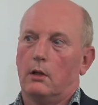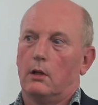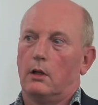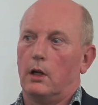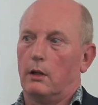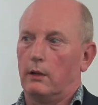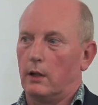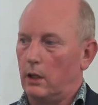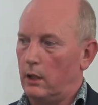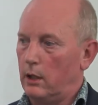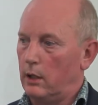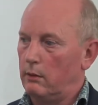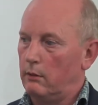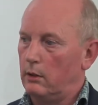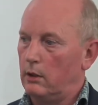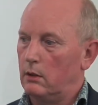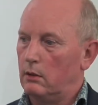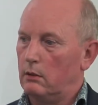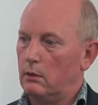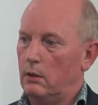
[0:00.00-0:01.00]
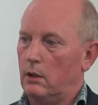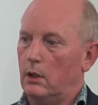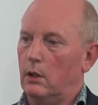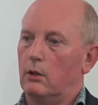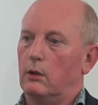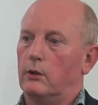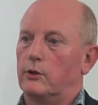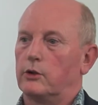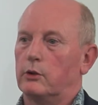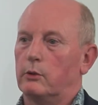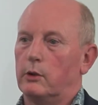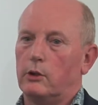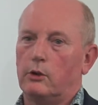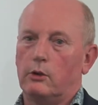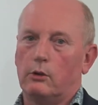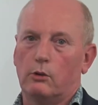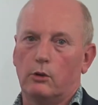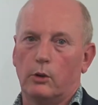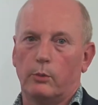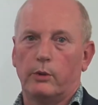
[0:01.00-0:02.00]
in that area, and also in
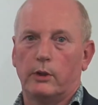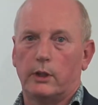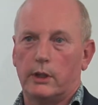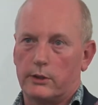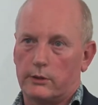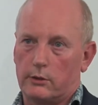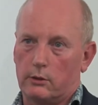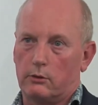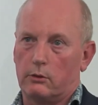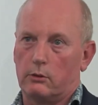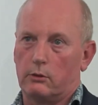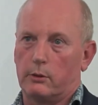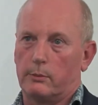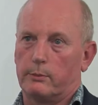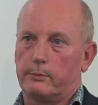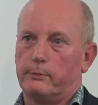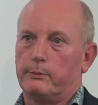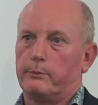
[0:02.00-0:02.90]
Europe and Eastern Europe.